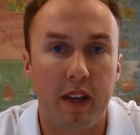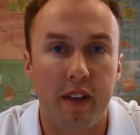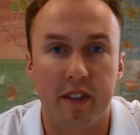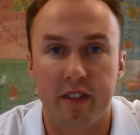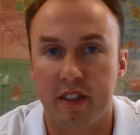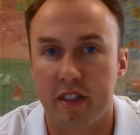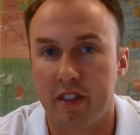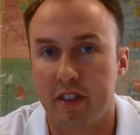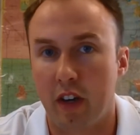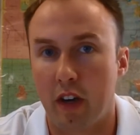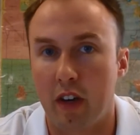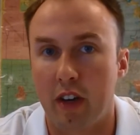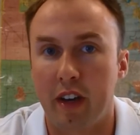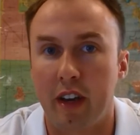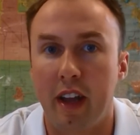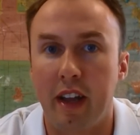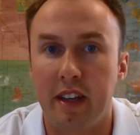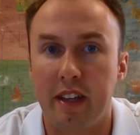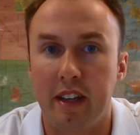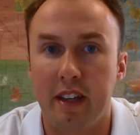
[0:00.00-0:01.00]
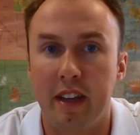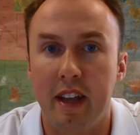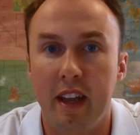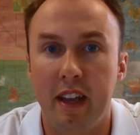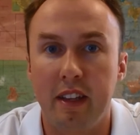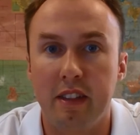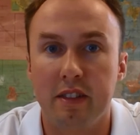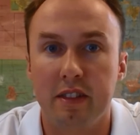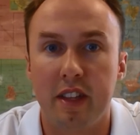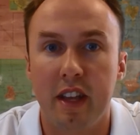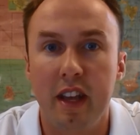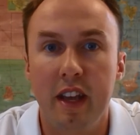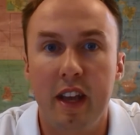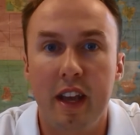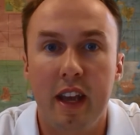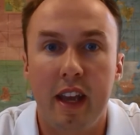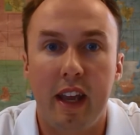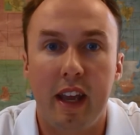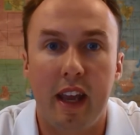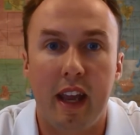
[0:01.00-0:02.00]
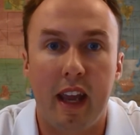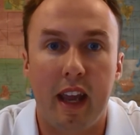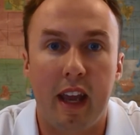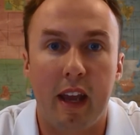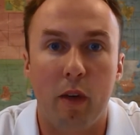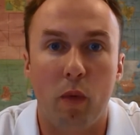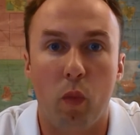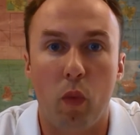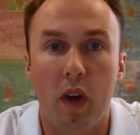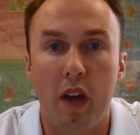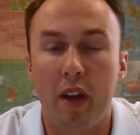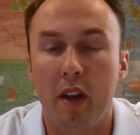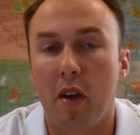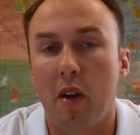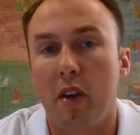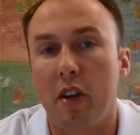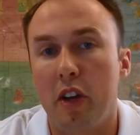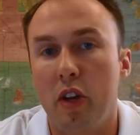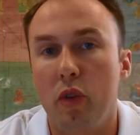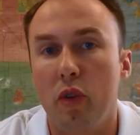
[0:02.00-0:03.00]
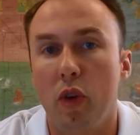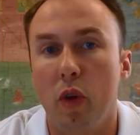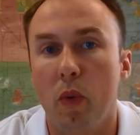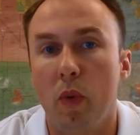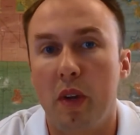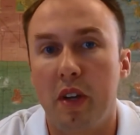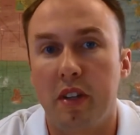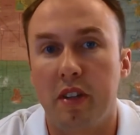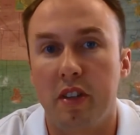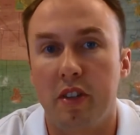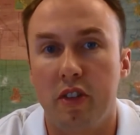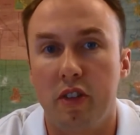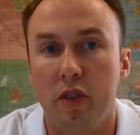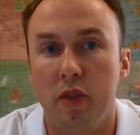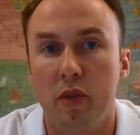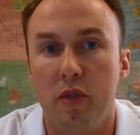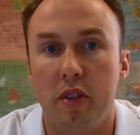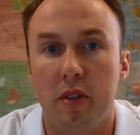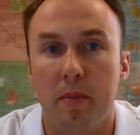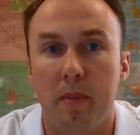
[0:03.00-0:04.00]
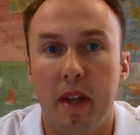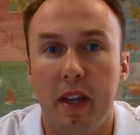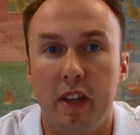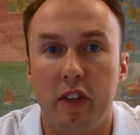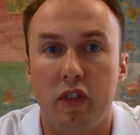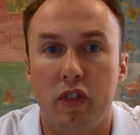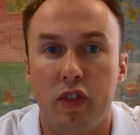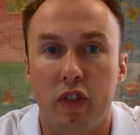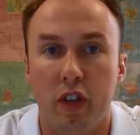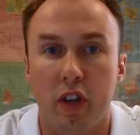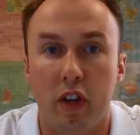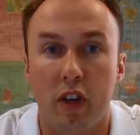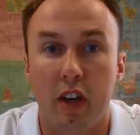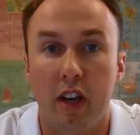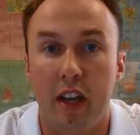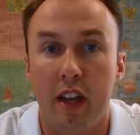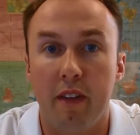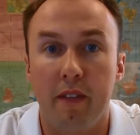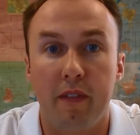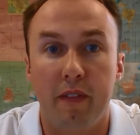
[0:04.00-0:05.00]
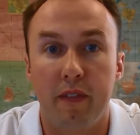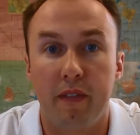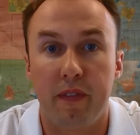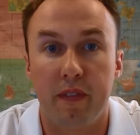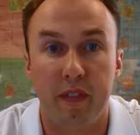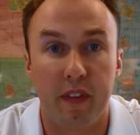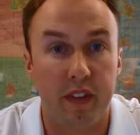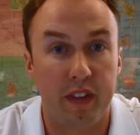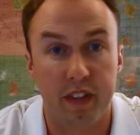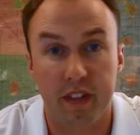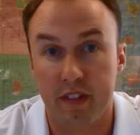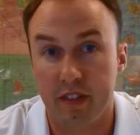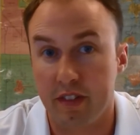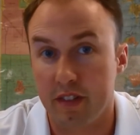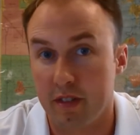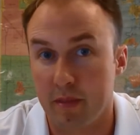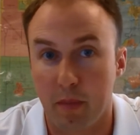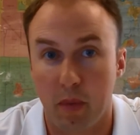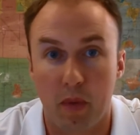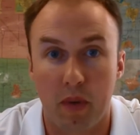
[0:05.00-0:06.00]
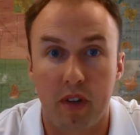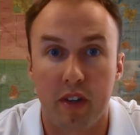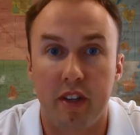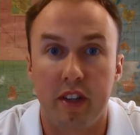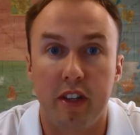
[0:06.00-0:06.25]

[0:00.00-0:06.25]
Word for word: Does it start in ninety days? And what are you going to do to make sure, if this is important to